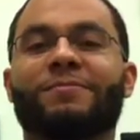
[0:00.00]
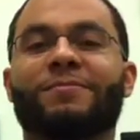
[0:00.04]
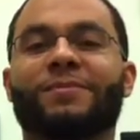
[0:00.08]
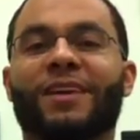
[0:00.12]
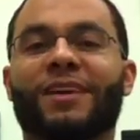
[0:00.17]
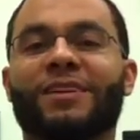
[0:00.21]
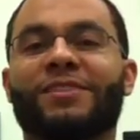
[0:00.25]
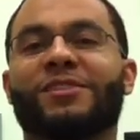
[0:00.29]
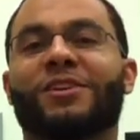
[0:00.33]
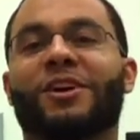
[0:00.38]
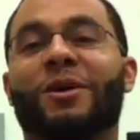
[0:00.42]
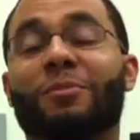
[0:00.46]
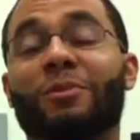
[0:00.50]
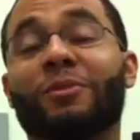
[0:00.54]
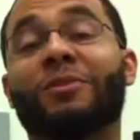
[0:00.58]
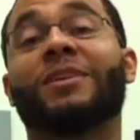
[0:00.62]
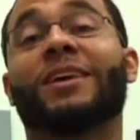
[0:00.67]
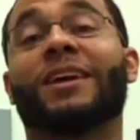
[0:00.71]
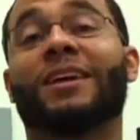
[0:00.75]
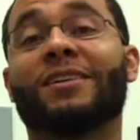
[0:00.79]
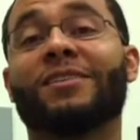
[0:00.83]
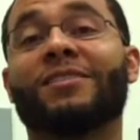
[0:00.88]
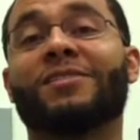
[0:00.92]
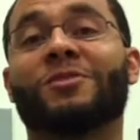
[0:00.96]
takes a couple
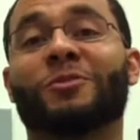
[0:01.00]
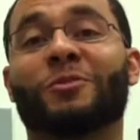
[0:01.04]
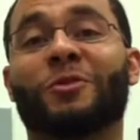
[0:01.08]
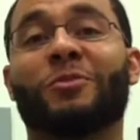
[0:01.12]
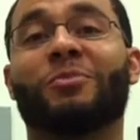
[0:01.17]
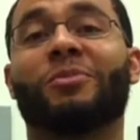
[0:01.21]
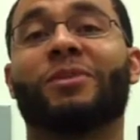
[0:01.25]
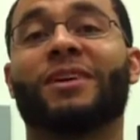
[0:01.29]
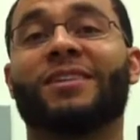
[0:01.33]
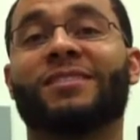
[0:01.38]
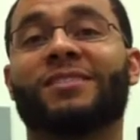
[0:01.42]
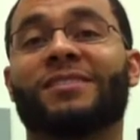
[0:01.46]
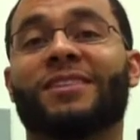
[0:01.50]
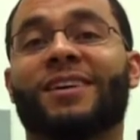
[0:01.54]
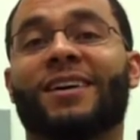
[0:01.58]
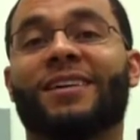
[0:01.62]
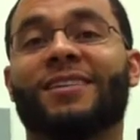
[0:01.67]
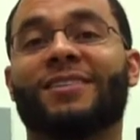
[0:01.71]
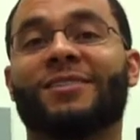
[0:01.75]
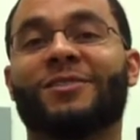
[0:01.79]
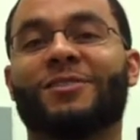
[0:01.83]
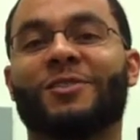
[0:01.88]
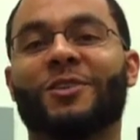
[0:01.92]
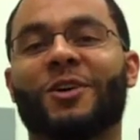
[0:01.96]
days to replace
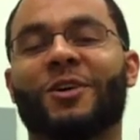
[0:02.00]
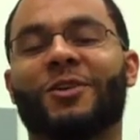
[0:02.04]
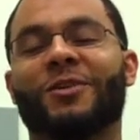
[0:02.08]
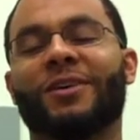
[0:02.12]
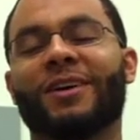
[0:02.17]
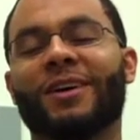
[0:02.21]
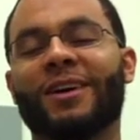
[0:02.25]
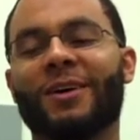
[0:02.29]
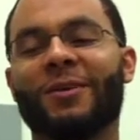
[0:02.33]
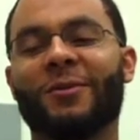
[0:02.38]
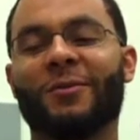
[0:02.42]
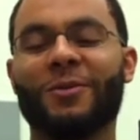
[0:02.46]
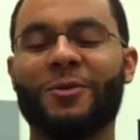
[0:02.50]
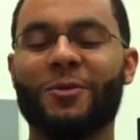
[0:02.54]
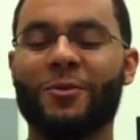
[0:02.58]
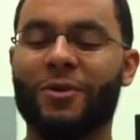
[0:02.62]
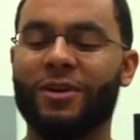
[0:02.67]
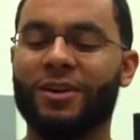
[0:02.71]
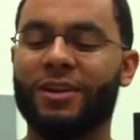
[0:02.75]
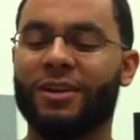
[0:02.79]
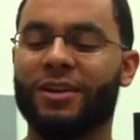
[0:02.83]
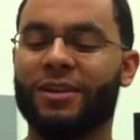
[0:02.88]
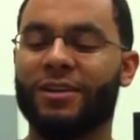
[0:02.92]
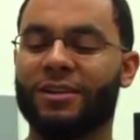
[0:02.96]
that. So we
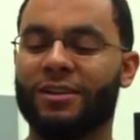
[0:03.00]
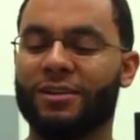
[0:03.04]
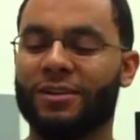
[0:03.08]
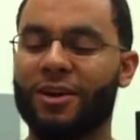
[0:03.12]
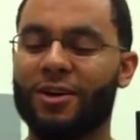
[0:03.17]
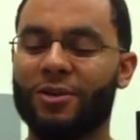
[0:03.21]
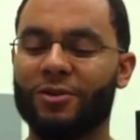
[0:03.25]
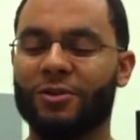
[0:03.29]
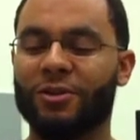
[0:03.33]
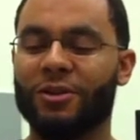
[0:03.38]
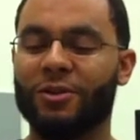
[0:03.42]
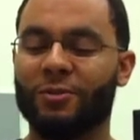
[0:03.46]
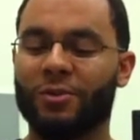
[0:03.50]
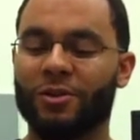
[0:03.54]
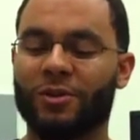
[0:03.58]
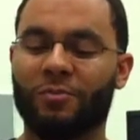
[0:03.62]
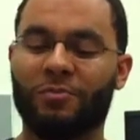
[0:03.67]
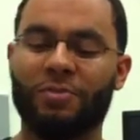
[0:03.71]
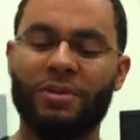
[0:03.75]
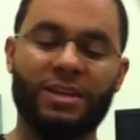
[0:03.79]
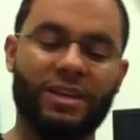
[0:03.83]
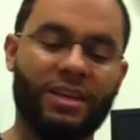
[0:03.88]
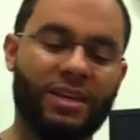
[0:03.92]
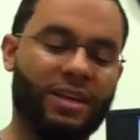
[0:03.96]
want to, not only
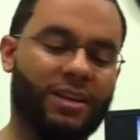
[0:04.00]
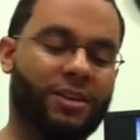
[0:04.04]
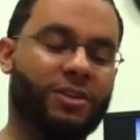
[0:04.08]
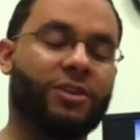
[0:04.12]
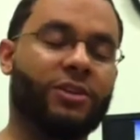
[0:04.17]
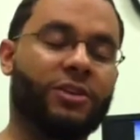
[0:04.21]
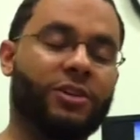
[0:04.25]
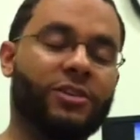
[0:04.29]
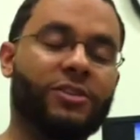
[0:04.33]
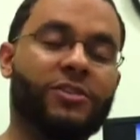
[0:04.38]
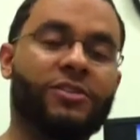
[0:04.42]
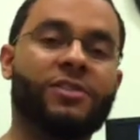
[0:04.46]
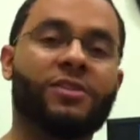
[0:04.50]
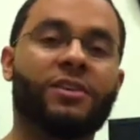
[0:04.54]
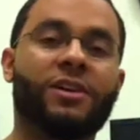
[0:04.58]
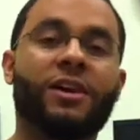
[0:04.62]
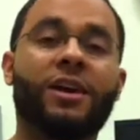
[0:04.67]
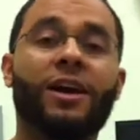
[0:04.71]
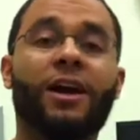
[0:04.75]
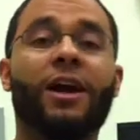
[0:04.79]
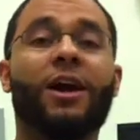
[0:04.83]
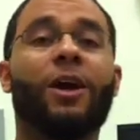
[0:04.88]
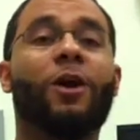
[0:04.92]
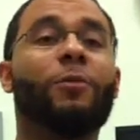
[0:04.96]
with beginners,
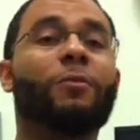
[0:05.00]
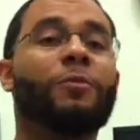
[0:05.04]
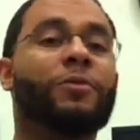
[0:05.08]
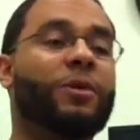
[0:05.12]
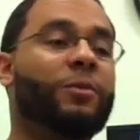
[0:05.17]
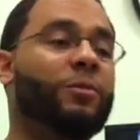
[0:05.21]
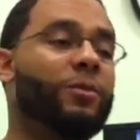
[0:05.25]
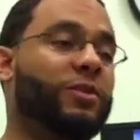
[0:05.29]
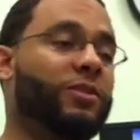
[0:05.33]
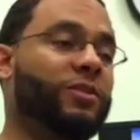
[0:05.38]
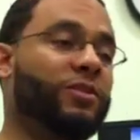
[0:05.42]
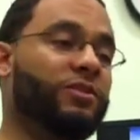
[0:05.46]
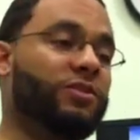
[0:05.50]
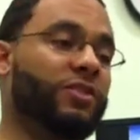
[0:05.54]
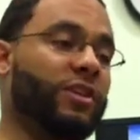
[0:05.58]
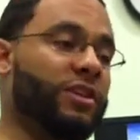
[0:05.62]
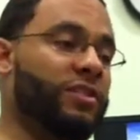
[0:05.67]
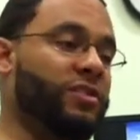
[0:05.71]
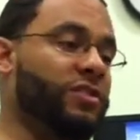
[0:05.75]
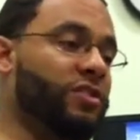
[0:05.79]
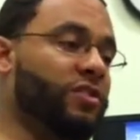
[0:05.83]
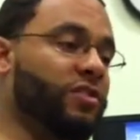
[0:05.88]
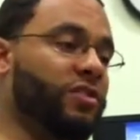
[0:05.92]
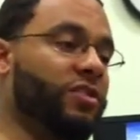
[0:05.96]
help them with the
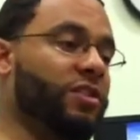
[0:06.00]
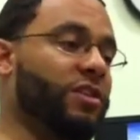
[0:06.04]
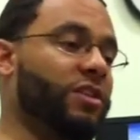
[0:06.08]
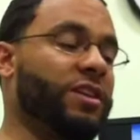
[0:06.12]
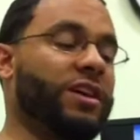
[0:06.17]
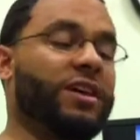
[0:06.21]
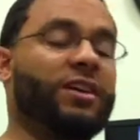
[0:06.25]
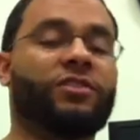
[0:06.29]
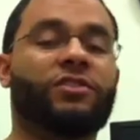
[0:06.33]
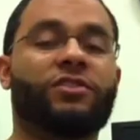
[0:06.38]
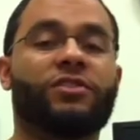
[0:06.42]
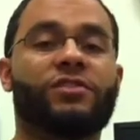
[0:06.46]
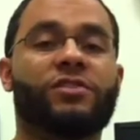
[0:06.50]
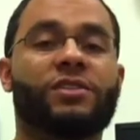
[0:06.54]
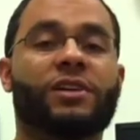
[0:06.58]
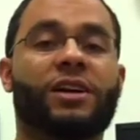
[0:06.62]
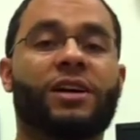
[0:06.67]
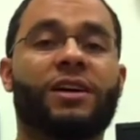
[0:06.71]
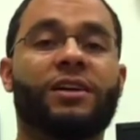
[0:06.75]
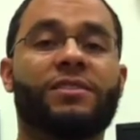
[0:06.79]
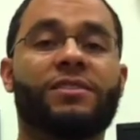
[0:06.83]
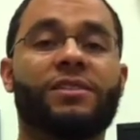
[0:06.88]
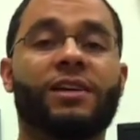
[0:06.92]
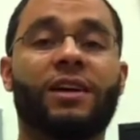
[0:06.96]
transition into
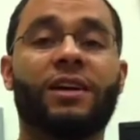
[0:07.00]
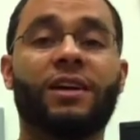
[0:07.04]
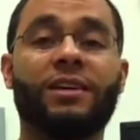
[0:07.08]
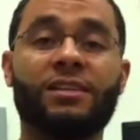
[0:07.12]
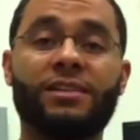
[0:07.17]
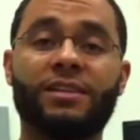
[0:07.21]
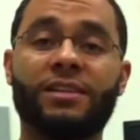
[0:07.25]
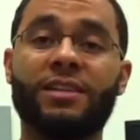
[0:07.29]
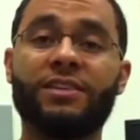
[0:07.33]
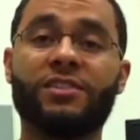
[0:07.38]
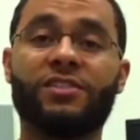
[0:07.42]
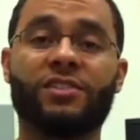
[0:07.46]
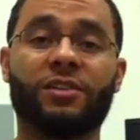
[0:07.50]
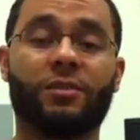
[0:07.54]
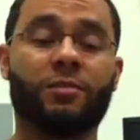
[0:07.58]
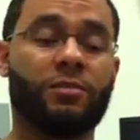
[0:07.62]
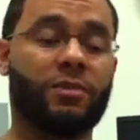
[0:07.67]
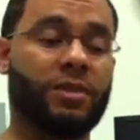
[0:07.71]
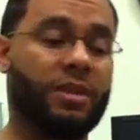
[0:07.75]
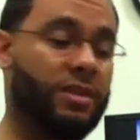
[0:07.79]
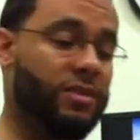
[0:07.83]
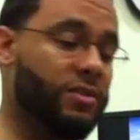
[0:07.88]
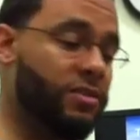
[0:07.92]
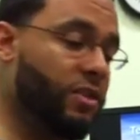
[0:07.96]
exercise, teach
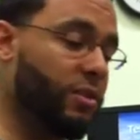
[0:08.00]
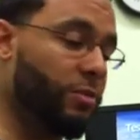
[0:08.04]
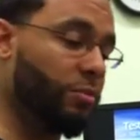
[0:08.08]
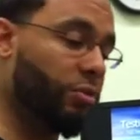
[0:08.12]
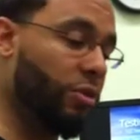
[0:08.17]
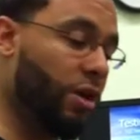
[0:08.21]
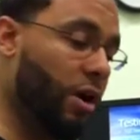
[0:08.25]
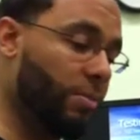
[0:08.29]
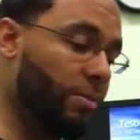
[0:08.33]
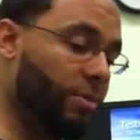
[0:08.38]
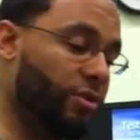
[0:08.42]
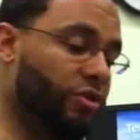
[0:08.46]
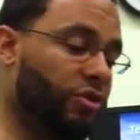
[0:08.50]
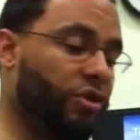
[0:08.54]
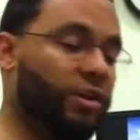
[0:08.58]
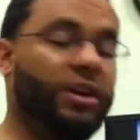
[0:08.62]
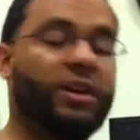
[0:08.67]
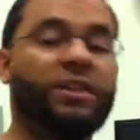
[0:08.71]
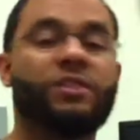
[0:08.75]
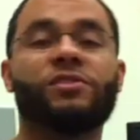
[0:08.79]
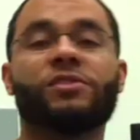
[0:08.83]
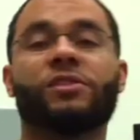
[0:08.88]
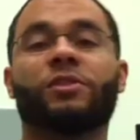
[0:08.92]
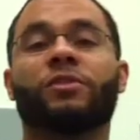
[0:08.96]
them these are the proper
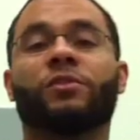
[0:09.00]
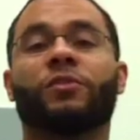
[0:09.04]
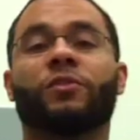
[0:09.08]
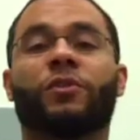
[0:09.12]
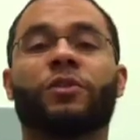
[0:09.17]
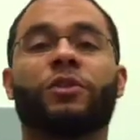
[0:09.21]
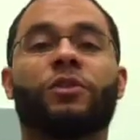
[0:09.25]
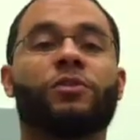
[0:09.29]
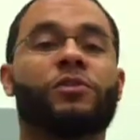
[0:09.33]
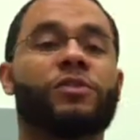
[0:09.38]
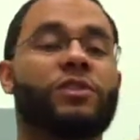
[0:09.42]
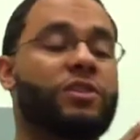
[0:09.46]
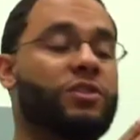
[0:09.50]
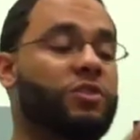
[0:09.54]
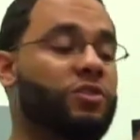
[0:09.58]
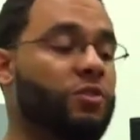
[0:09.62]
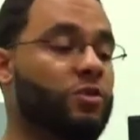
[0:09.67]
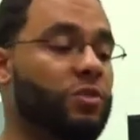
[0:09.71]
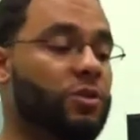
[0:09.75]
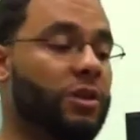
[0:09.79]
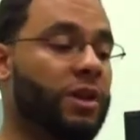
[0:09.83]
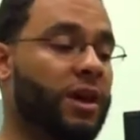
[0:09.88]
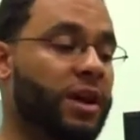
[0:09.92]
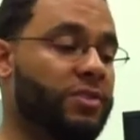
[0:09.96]
training zones for you to
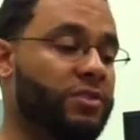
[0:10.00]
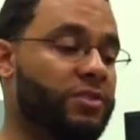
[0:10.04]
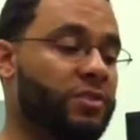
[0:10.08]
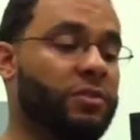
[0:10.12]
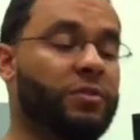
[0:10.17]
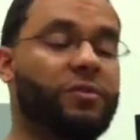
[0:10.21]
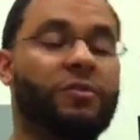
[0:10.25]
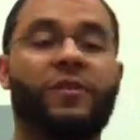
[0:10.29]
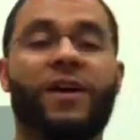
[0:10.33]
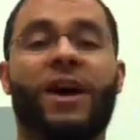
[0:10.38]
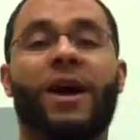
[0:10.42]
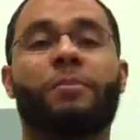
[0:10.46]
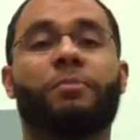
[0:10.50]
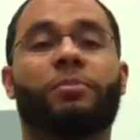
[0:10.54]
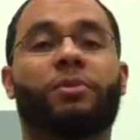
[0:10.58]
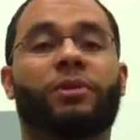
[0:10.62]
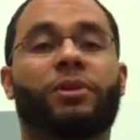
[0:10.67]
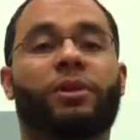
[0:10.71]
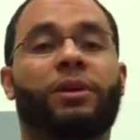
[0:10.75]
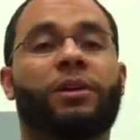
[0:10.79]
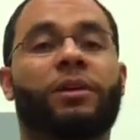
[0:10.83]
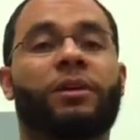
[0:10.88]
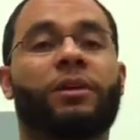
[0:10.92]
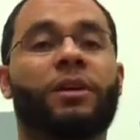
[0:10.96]
utilize your fat
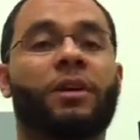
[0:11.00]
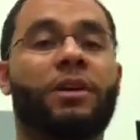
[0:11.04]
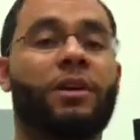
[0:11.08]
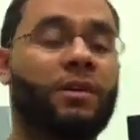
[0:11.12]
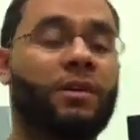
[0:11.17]
burning.